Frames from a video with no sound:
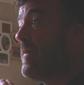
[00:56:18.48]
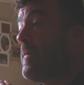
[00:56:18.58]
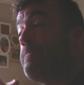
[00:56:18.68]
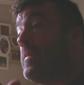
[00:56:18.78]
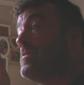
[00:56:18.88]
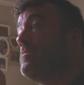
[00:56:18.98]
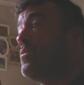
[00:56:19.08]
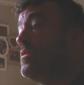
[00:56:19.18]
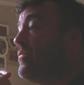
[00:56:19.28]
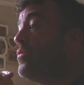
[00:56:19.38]
Yeah. And that's the
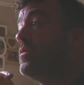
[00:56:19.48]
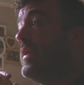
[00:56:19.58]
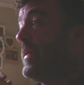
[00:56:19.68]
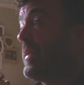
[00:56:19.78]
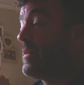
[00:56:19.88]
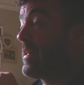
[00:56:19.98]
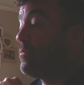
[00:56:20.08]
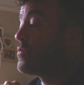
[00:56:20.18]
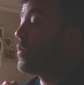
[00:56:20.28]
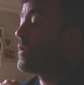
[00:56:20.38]
most difficult thing. And that
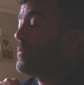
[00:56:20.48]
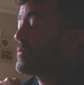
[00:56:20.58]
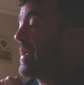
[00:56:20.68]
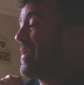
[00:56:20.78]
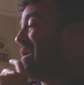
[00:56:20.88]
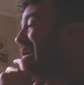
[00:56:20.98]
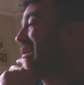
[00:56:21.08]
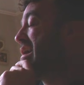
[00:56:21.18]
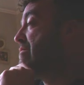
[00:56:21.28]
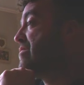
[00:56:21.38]
was what it was getting
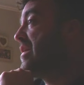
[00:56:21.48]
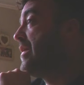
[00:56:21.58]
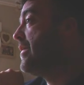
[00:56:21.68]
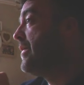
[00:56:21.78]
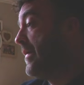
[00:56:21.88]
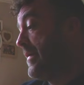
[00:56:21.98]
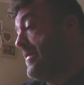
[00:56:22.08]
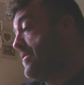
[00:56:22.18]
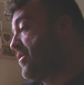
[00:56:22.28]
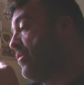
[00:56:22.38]
harder every year.
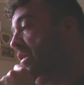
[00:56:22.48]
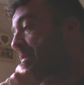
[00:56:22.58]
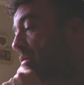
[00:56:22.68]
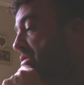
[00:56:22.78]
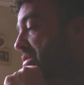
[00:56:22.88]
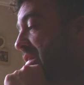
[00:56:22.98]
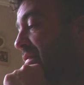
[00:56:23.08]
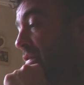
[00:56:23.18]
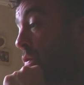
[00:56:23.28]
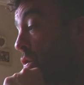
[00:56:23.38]
So the amount of
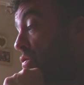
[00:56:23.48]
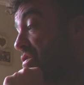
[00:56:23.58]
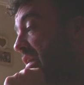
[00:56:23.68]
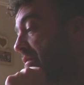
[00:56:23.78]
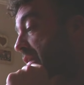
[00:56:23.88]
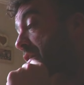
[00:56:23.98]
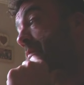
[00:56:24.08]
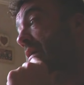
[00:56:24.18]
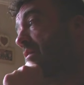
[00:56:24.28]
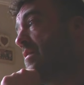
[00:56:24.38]
staff, the good staff, the
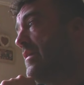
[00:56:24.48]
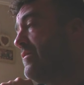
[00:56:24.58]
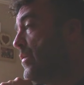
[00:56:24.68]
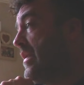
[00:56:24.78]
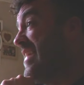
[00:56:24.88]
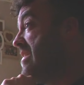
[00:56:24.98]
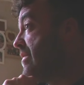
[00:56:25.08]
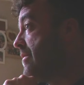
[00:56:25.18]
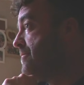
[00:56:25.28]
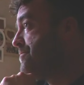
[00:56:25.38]
experienced staff that were
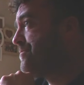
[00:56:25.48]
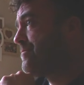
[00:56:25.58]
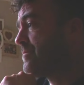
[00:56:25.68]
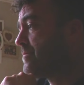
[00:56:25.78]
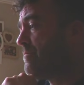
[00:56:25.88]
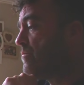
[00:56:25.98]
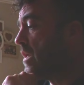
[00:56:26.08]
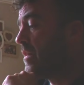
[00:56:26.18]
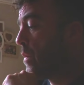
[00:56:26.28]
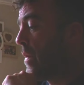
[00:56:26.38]
leaving, we